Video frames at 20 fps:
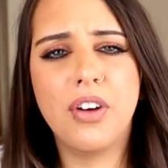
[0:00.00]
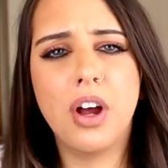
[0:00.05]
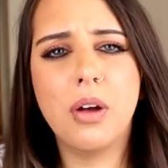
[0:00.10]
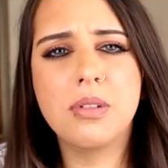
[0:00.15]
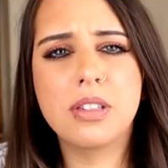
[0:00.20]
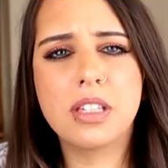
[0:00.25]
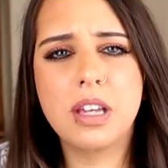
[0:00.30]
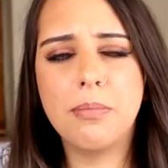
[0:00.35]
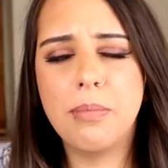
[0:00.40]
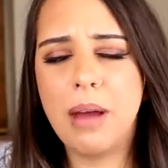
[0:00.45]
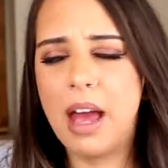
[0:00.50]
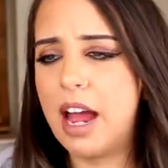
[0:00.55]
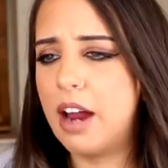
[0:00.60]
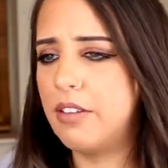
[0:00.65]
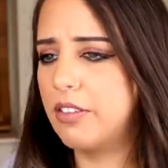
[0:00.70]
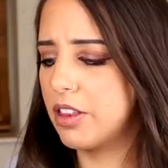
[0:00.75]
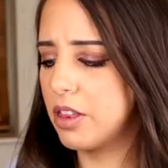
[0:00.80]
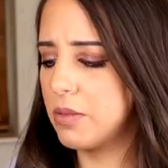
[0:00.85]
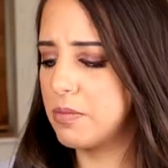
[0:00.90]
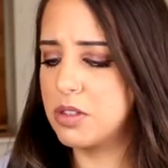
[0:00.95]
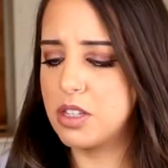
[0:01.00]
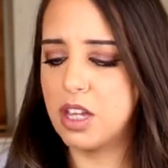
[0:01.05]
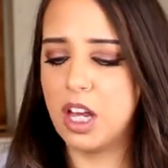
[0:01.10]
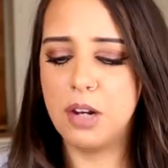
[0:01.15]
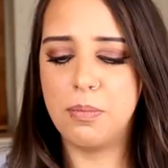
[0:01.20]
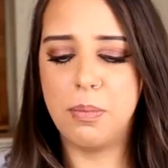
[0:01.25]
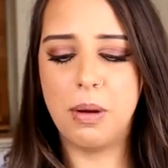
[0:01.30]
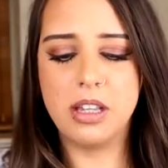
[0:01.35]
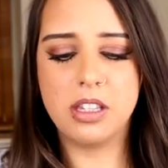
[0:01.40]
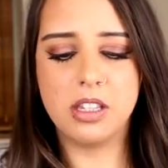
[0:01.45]
if I was comparing them
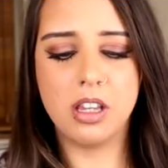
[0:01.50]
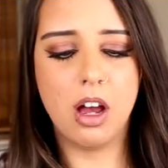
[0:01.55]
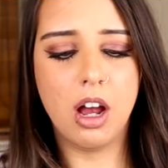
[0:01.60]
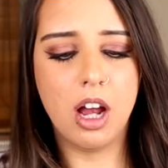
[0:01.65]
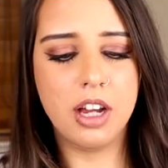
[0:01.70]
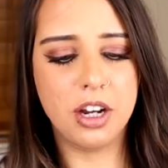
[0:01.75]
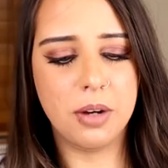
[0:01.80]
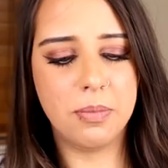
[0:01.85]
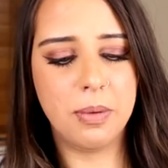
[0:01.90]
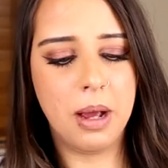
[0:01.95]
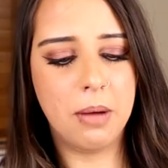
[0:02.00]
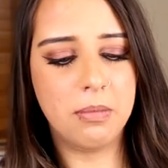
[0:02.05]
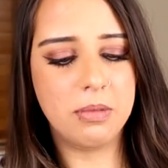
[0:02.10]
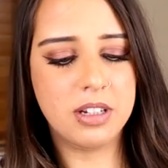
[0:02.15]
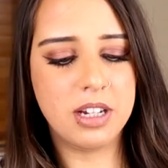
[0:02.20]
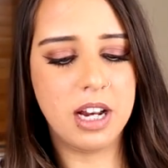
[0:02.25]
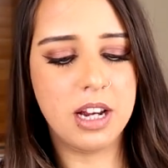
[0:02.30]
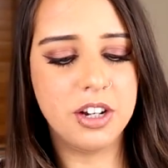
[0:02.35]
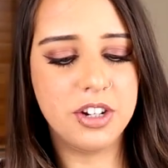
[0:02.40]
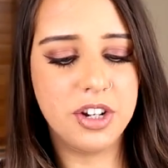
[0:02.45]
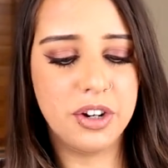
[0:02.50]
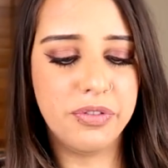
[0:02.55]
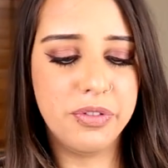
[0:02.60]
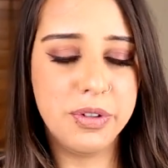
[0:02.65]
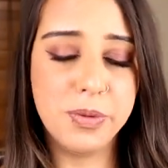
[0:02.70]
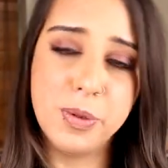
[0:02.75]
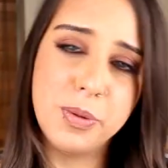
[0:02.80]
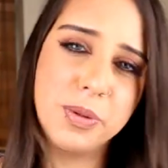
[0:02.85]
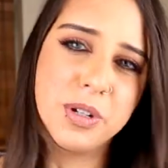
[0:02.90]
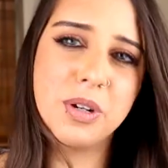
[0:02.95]
side by side, I'd be able to tell a
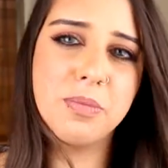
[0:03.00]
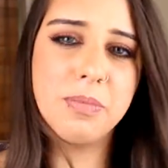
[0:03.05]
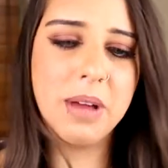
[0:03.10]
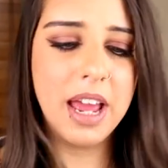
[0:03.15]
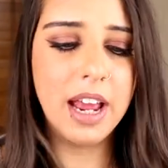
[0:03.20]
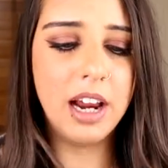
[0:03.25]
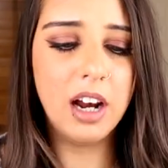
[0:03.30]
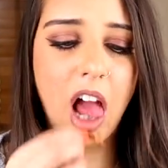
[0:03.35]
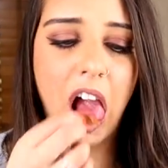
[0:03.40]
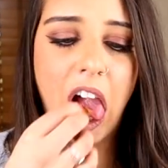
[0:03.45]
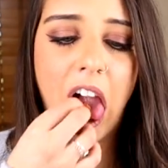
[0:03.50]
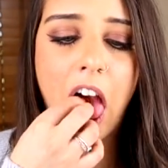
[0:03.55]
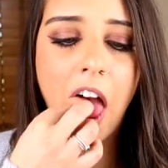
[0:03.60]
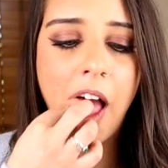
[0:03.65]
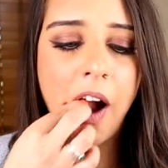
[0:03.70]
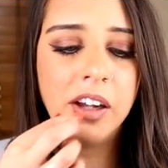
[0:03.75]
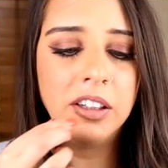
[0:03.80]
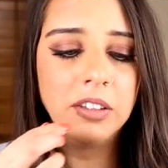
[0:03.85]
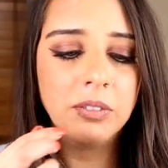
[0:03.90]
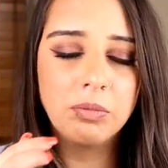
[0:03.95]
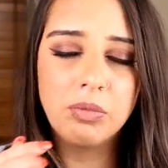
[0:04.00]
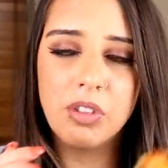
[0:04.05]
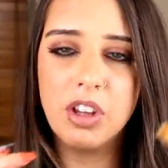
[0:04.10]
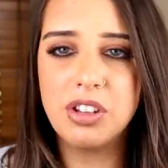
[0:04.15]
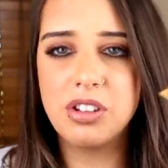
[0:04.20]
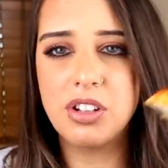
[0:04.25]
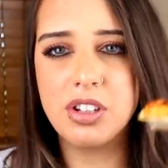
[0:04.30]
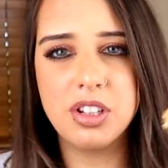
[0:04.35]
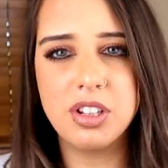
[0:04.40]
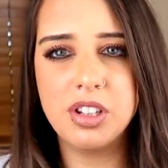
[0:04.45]
difference. But to me, like,
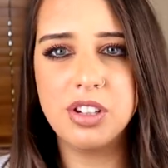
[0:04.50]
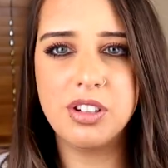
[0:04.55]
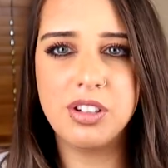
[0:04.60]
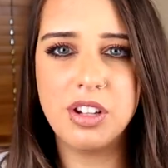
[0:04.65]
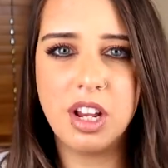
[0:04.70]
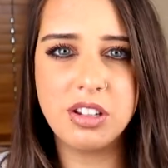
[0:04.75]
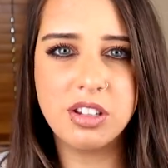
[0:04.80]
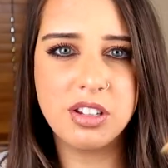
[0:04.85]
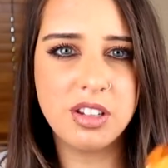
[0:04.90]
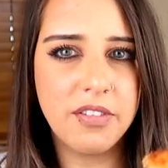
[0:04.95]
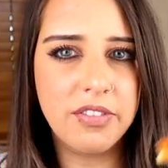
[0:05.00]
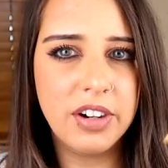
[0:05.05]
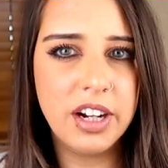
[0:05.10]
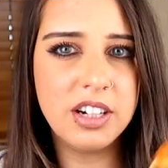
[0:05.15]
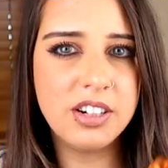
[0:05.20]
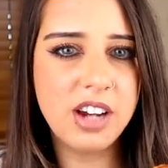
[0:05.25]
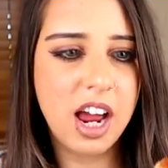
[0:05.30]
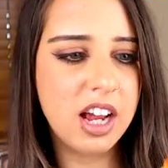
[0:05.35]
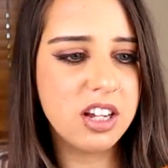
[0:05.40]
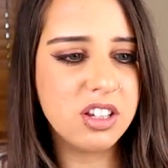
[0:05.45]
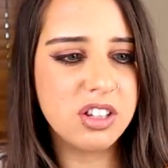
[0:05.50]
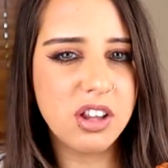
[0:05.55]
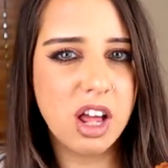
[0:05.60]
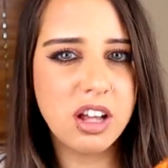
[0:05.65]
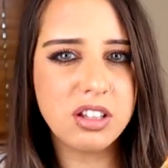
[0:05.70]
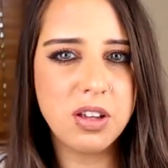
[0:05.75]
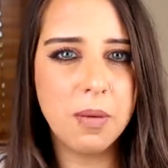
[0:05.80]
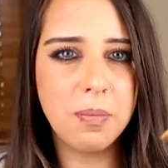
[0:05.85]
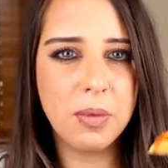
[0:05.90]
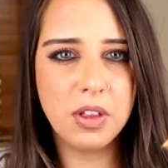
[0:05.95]
this doesn't necessarily taste
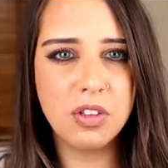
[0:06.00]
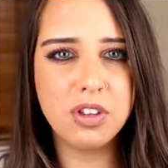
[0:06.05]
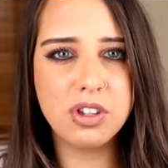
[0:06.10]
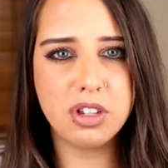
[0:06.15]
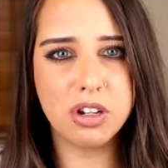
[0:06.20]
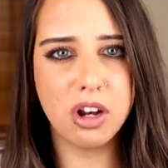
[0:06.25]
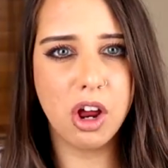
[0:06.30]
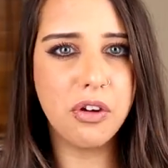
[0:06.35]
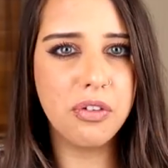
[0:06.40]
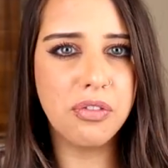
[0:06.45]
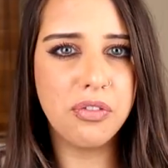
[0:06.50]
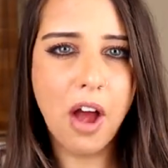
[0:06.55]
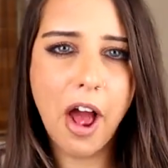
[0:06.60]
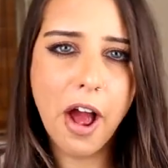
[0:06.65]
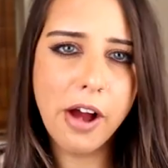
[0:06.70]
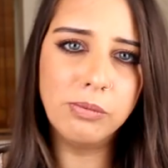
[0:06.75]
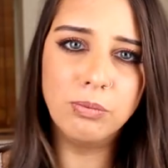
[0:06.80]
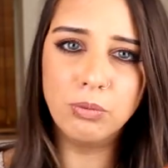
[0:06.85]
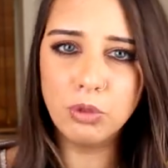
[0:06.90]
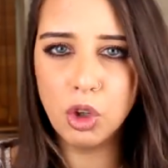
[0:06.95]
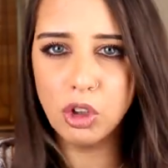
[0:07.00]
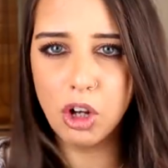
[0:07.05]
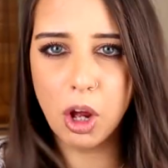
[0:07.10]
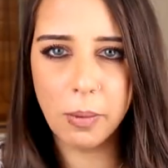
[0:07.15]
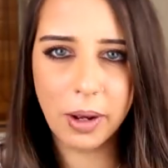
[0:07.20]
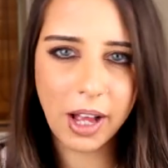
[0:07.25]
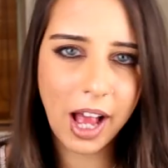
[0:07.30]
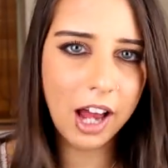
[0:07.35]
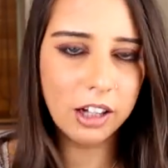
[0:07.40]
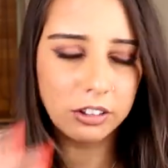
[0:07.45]
like something that's low fat or
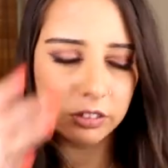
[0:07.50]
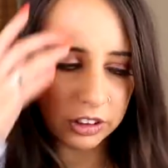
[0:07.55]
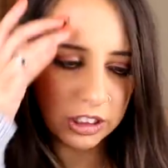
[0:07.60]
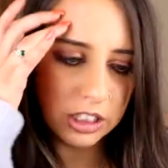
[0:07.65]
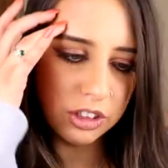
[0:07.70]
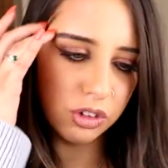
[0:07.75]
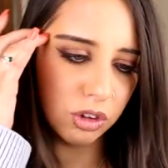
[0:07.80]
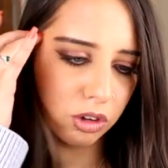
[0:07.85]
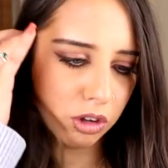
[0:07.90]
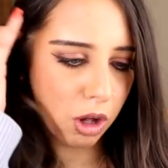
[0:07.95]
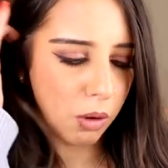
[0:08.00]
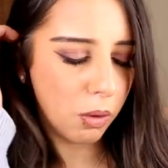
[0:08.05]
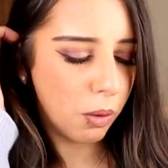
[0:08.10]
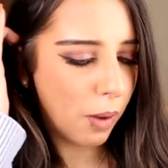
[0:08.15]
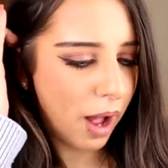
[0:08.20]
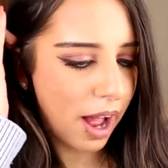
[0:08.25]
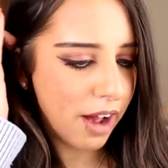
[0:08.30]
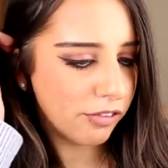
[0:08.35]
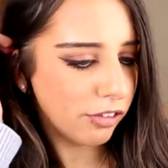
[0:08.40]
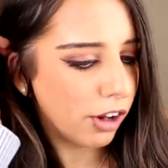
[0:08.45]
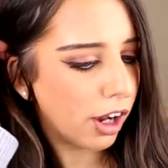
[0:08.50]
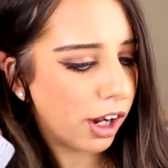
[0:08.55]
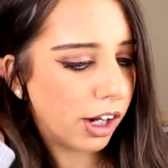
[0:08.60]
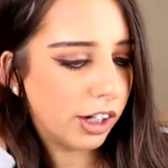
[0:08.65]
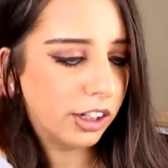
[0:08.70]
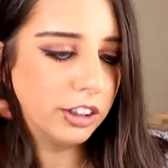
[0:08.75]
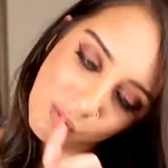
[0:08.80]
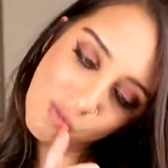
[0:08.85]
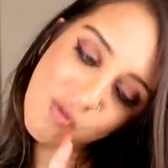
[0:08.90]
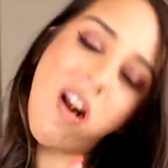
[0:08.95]
lower calories or lower
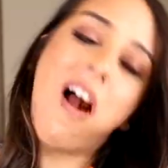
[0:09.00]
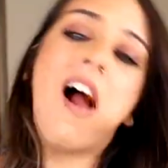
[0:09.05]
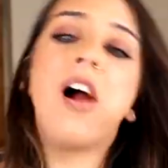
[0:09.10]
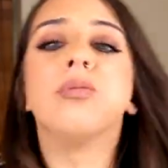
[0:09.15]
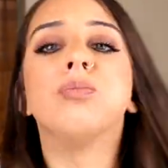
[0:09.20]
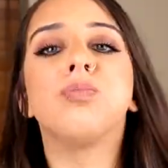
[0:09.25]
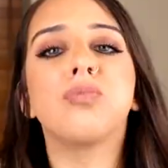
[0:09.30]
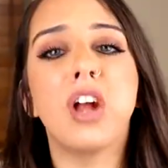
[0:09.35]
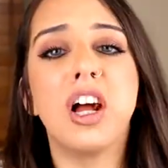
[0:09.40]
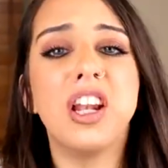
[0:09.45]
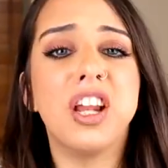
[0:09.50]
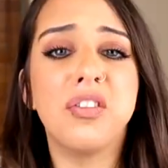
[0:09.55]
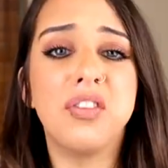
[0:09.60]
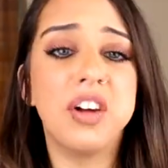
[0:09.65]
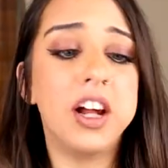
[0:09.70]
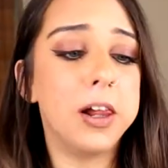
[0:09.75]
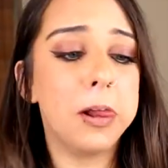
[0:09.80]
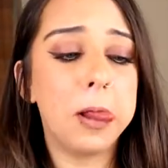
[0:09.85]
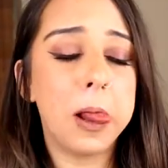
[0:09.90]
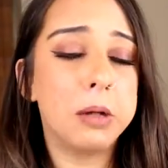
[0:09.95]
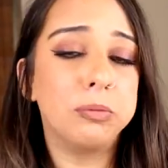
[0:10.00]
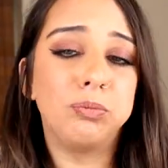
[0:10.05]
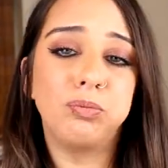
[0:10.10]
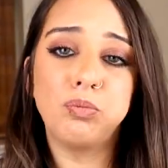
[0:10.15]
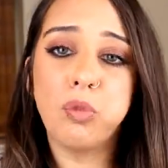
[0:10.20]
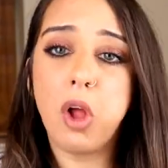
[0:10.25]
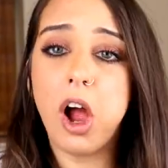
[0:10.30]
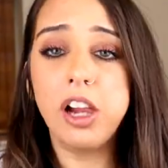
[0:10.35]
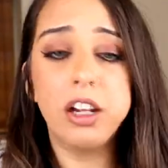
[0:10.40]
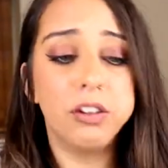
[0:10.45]
whatever. Yeah, I love
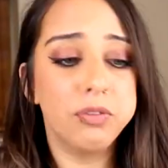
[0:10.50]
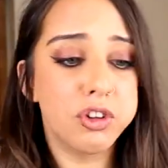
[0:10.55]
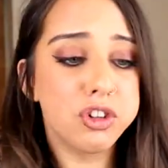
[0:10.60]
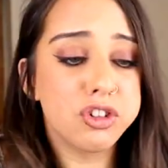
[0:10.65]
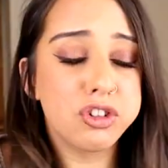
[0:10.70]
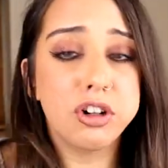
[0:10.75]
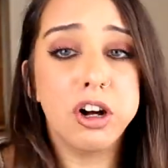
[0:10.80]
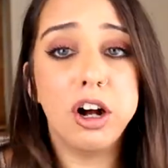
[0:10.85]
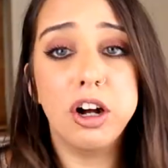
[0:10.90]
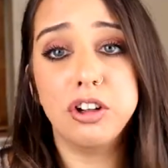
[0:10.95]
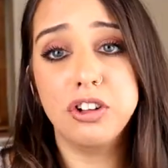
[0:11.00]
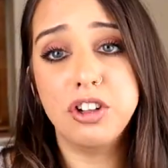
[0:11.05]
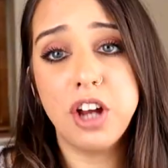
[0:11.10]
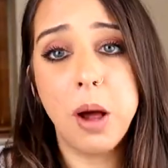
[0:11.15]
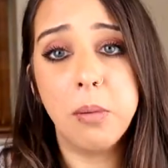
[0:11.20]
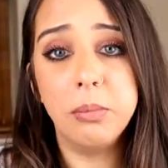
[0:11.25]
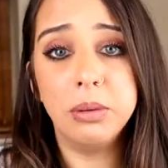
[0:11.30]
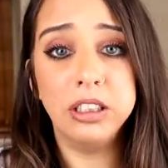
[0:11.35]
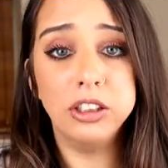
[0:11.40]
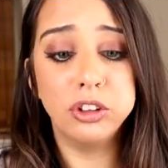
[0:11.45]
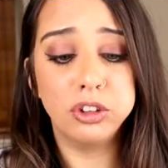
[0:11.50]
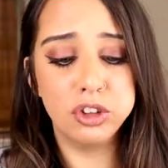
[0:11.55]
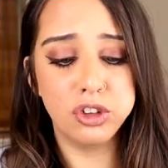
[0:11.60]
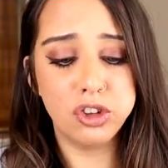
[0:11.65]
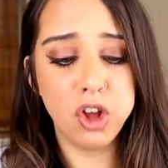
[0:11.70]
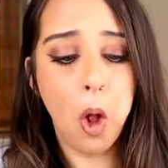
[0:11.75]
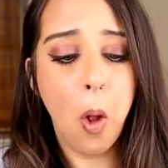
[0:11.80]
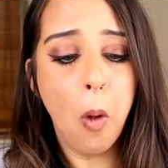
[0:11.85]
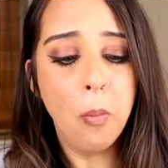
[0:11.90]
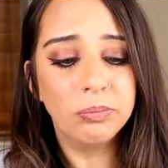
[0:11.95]
it. I love the Chicago Town
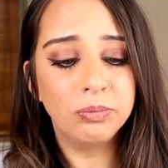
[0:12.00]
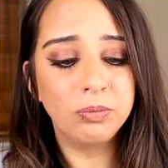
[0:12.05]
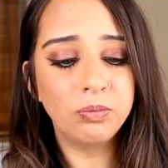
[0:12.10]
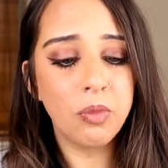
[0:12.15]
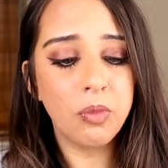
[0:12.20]
pizzas though.